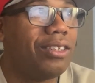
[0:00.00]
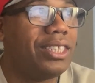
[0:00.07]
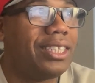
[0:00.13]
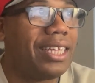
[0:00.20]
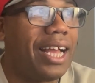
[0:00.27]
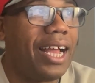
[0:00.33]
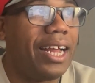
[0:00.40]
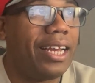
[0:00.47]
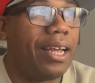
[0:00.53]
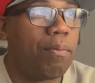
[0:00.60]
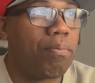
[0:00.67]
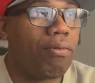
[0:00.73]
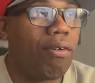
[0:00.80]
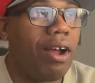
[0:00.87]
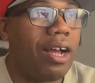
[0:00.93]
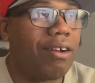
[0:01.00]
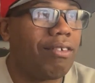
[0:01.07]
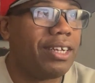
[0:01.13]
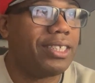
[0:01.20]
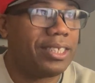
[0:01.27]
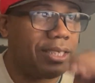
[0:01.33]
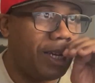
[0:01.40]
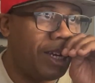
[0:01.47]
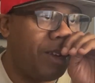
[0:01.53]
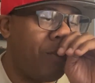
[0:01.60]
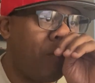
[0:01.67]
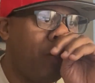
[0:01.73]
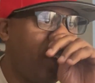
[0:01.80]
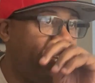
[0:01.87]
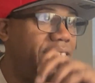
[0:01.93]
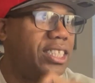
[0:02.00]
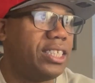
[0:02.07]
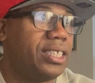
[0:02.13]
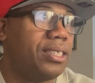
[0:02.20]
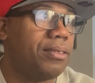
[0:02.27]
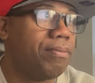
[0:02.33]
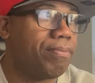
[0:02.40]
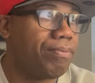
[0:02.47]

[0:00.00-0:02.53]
sign that progress on inflation